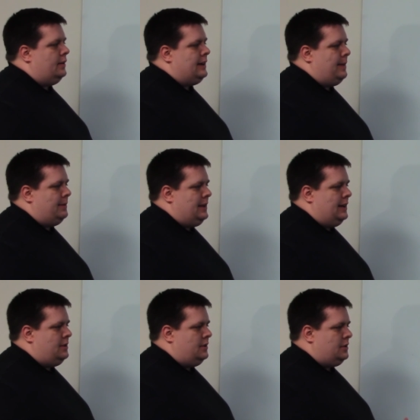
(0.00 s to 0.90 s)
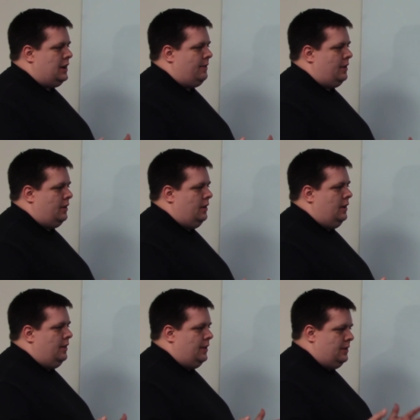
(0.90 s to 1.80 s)
of time it takes to discover
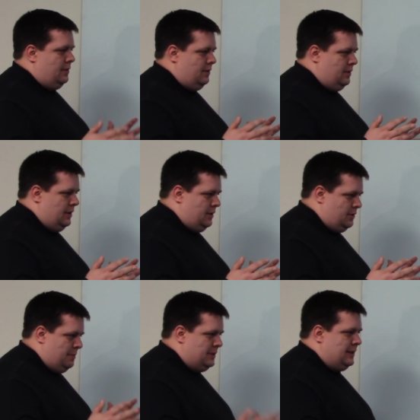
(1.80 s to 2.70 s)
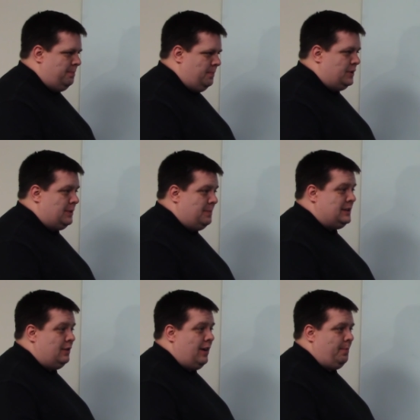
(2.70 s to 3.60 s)
that, the, that there's, missing, there's a
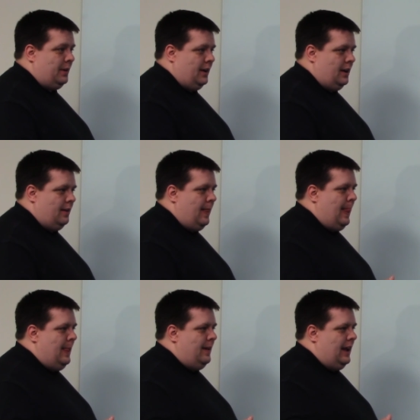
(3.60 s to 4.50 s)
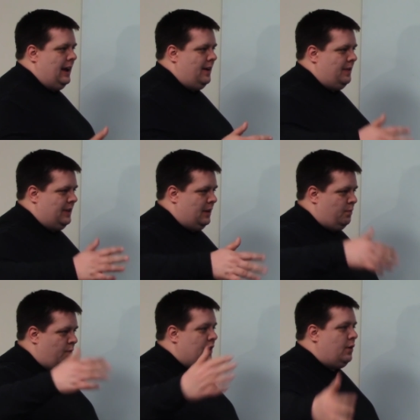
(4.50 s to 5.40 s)
missing replica and that it
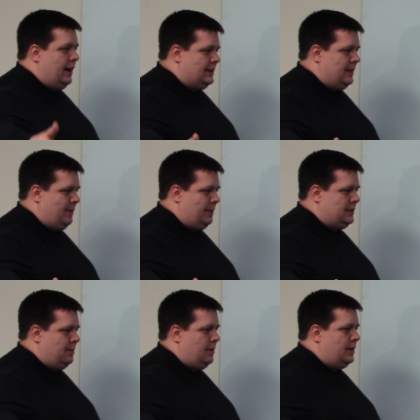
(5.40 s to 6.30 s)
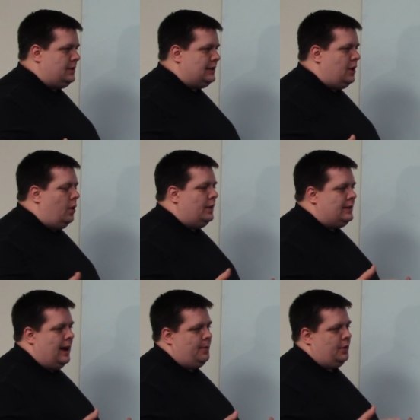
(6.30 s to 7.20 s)
recreates that replica somewhere else. That's the only
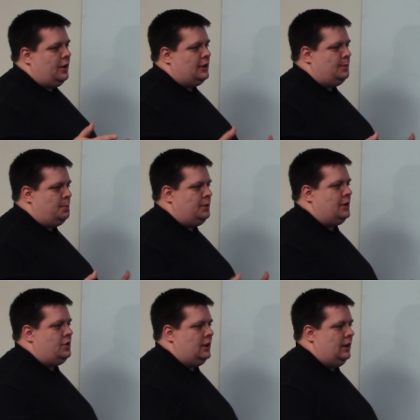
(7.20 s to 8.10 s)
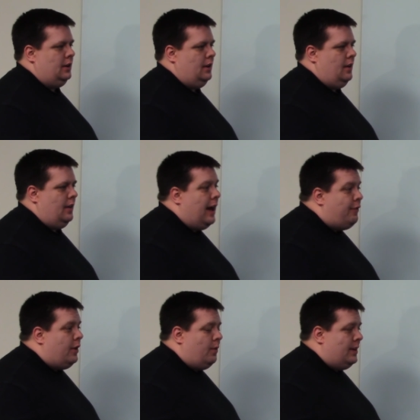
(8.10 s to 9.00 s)
time that the customer's potentially
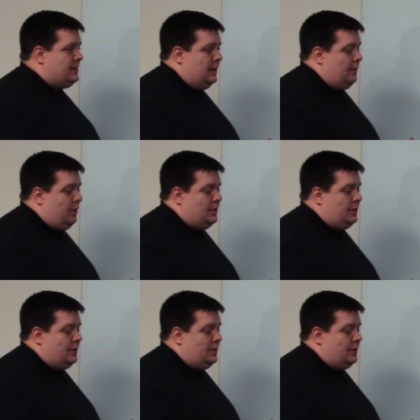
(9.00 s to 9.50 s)
ever at risk, and they really